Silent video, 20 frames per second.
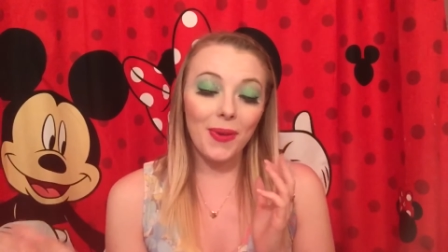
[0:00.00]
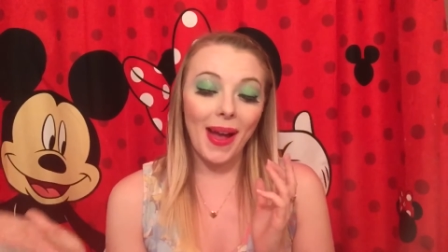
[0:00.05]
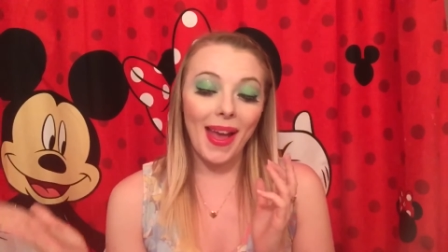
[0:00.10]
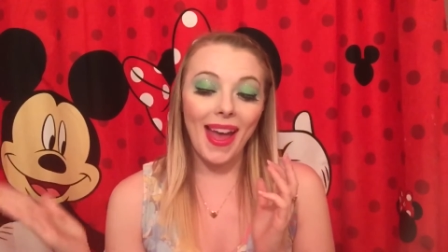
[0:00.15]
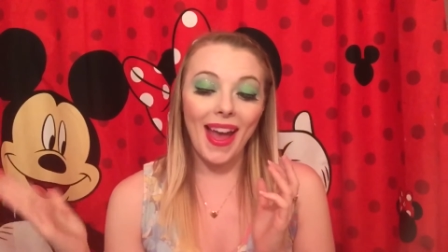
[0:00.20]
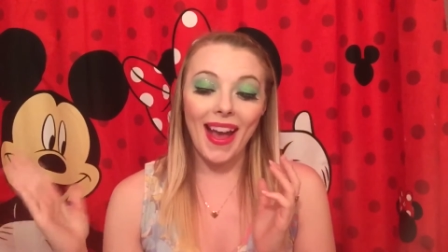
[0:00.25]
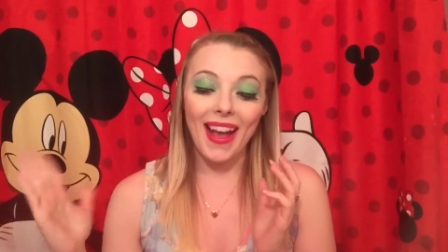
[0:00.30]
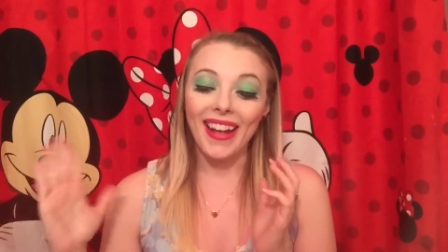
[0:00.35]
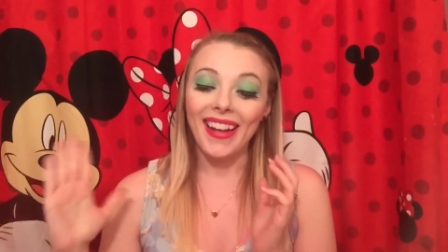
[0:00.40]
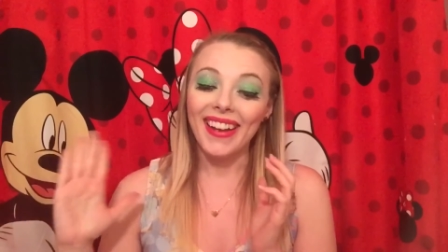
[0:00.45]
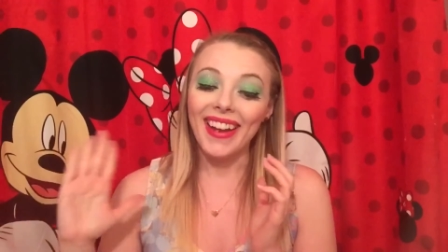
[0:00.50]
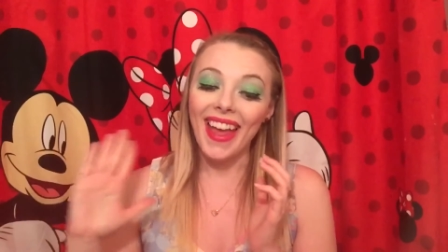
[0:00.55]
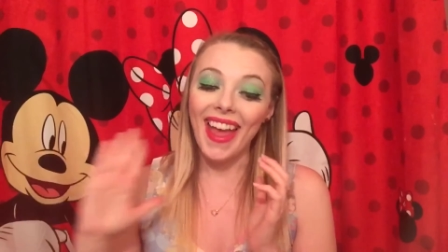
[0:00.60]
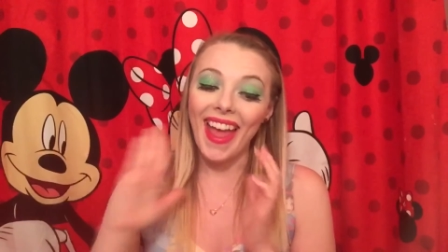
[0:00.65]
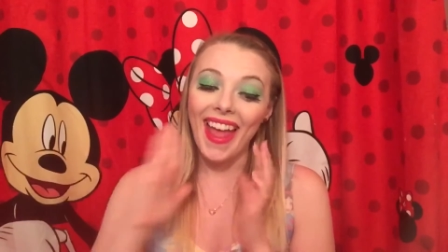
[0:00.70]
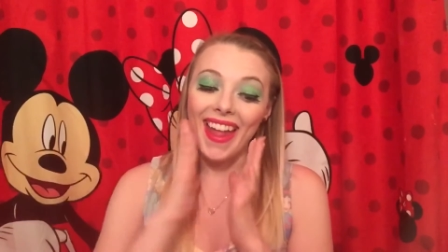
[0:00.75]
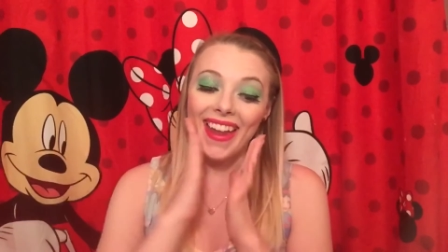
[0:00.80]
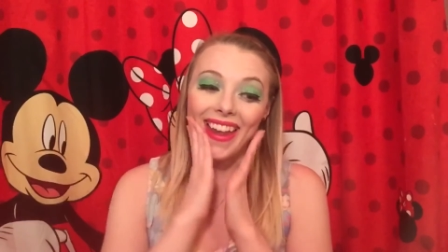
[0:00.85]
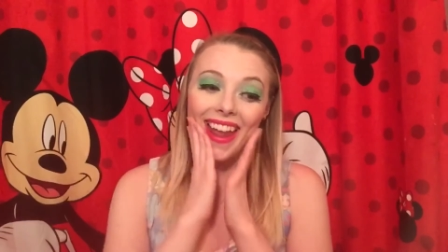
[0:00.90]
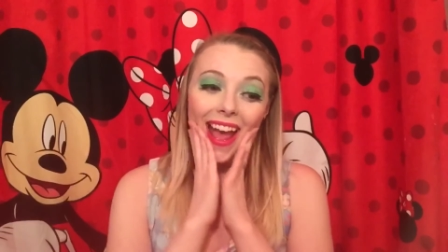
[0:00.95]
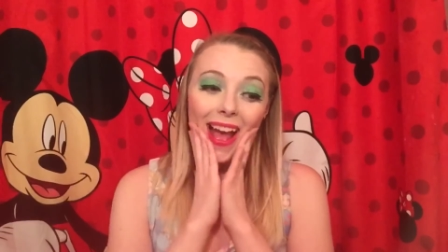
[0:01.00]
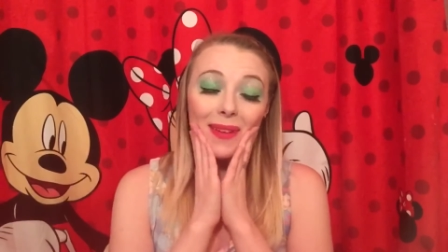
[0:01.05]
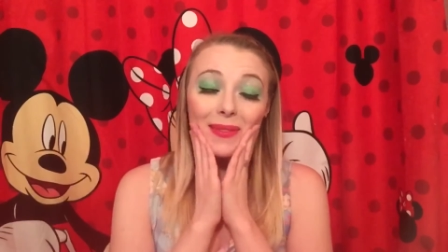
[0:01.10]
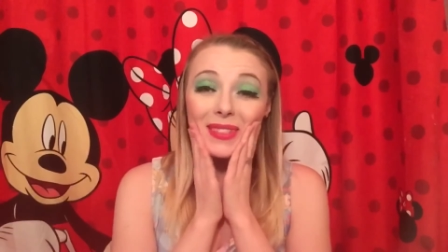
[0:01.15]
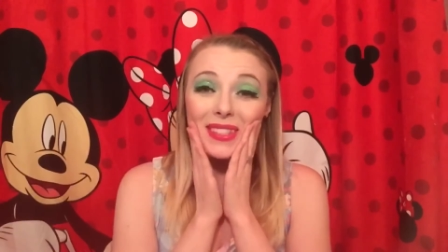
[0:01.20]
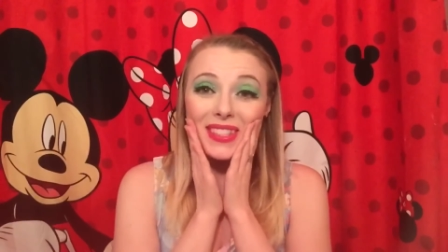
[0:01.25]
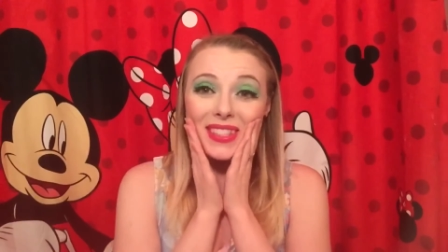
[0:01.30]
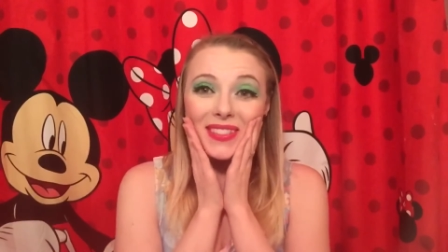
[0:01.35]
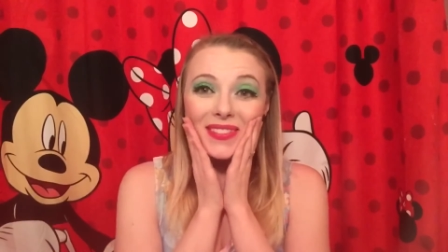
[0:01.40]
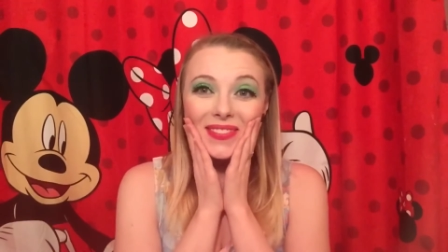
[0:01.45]
I had an
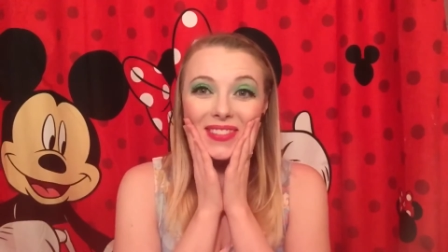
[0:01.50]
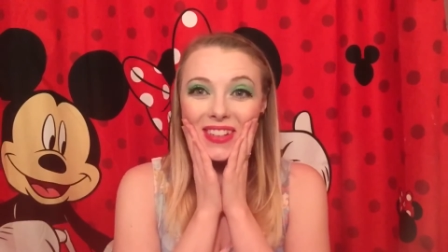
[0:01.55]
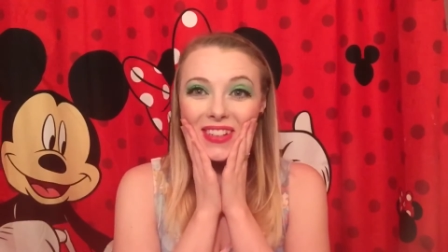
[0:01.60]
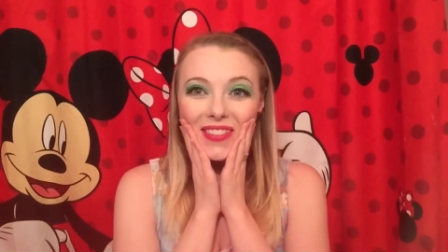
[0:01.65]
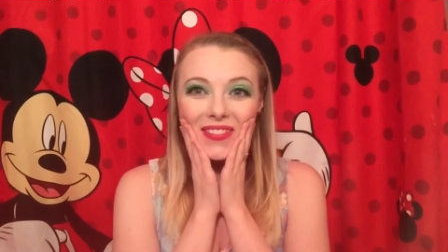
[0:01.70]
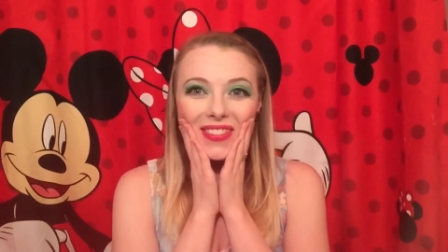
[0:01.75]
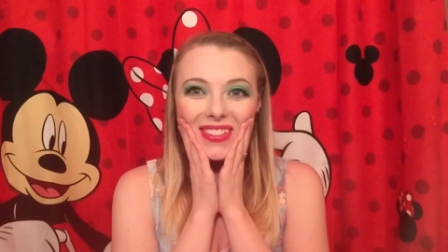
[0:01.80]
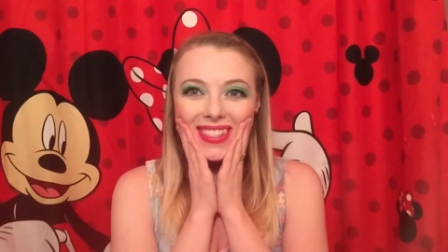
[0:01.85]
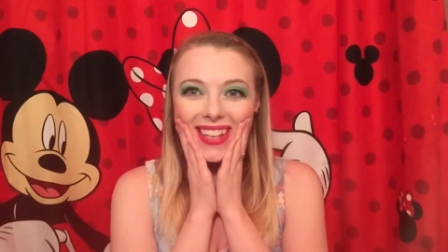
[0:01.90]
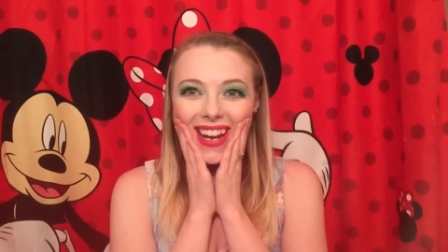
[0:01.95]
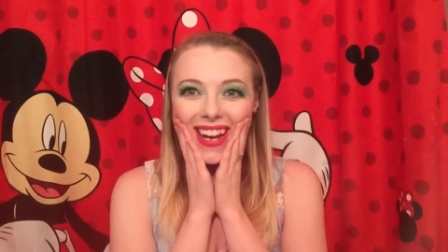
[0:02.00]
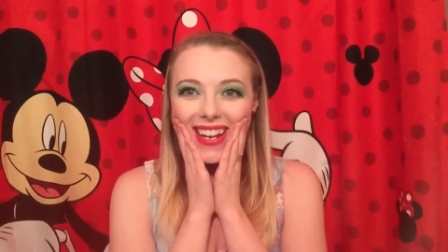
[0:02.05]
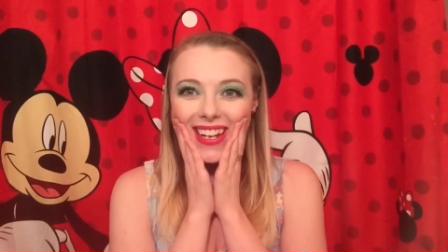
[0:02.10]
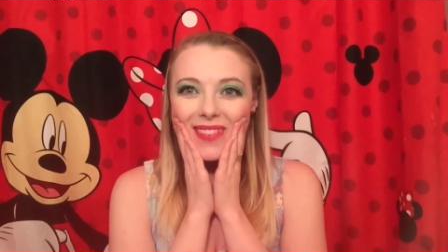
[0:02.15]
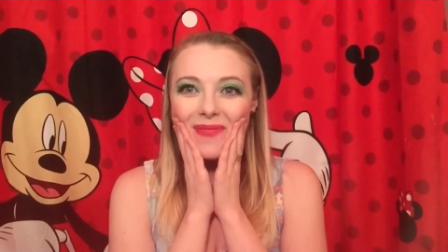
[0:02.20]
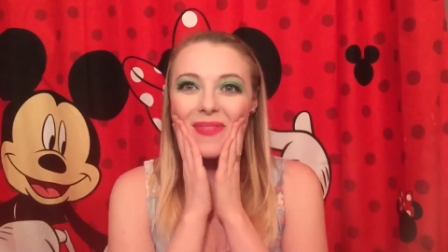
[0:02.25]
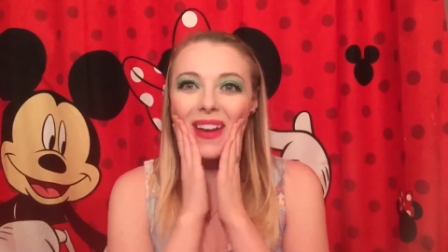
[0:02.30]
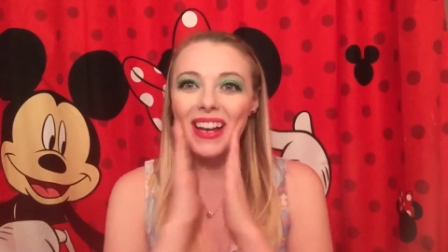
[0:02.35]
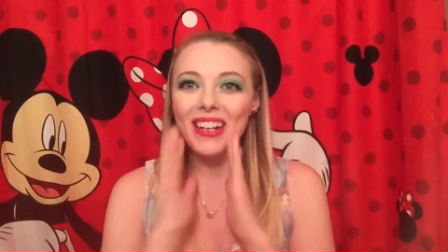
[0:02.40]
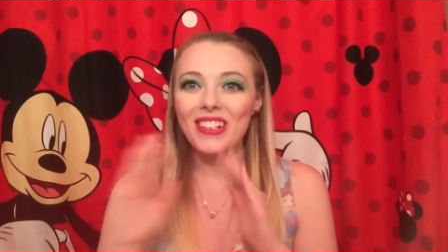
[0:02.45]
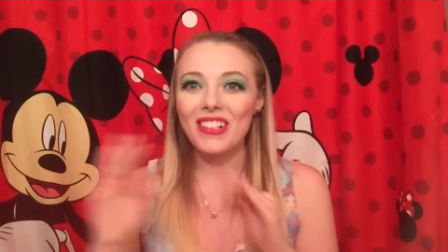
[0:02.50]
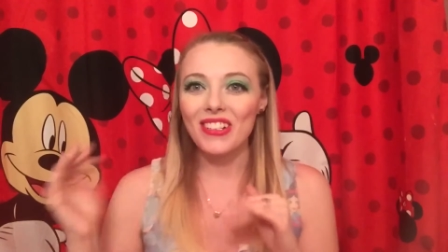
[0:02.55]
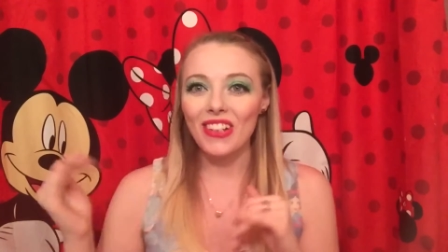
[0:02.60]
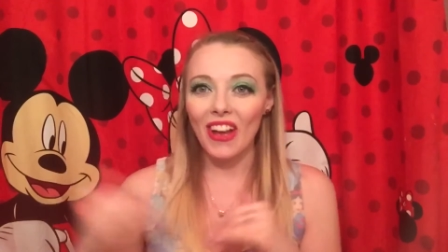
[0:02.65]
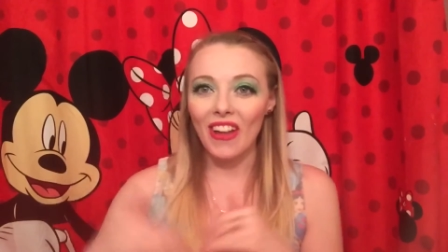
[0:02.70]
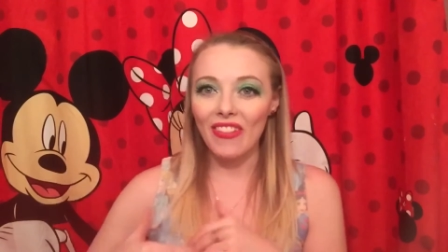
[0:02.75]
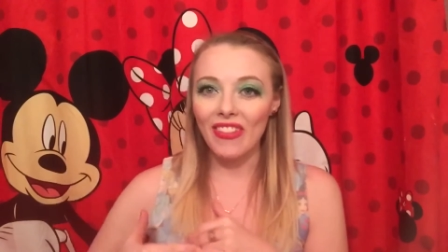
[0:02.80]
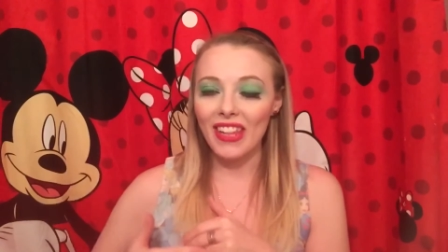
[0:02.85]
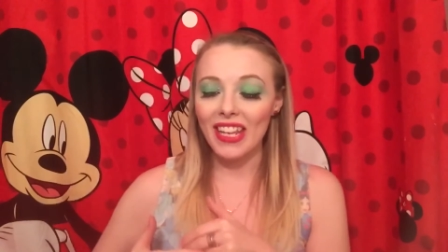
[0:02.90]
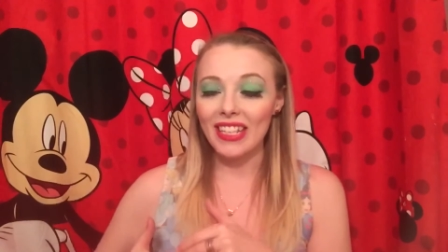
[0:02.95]
absolutely wonderful time. I
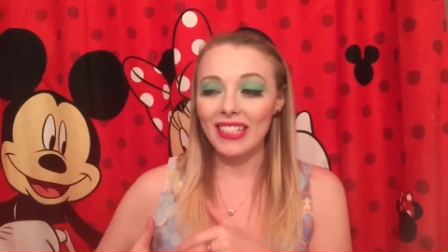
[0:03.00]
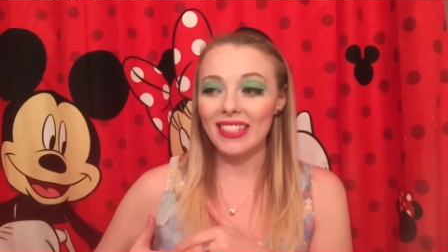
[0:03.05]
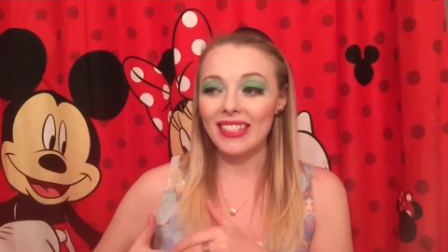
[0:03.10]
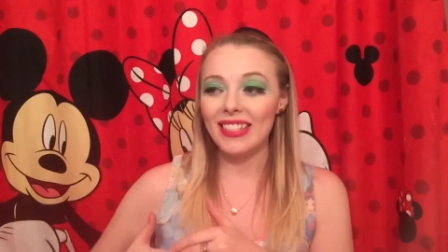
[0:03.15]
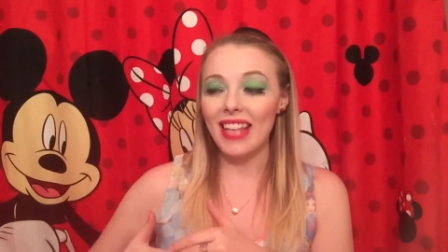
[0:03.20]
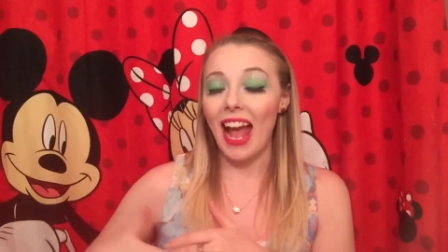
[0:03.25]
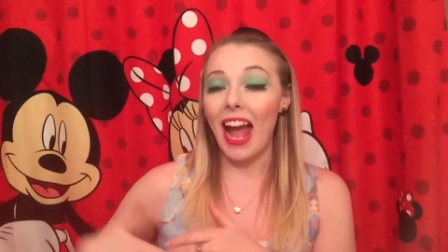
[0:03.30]
shot this